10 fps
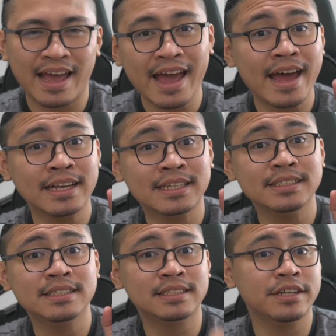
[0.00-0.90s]
And
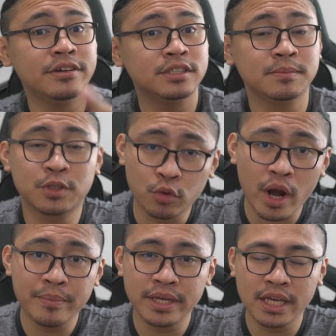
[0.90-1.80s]
consider
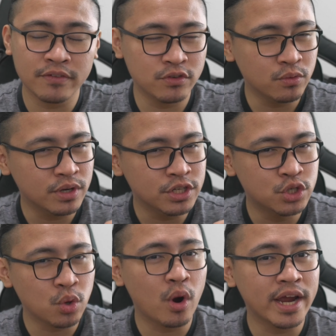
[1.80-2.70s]
subscribing if you
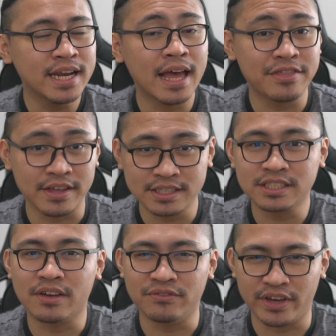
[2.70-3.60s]
enjoyed
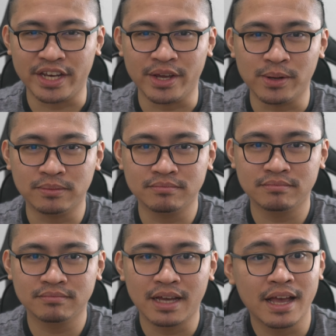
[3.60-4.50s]
this video.
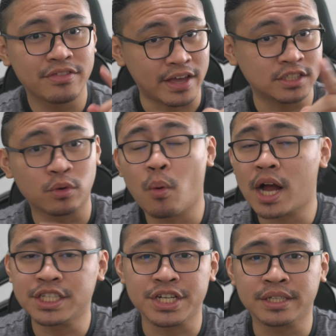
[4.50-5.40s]
Thanks for
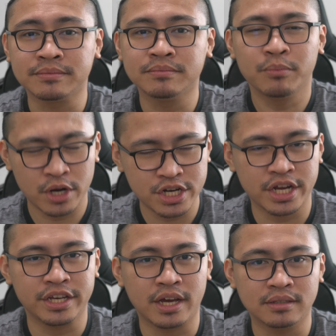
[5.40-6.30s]
watching.
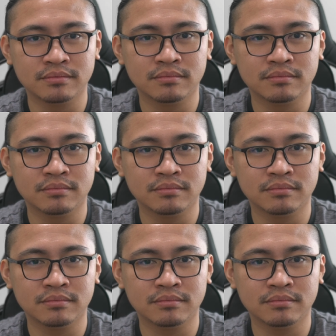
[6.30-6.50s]
Appreciate ya.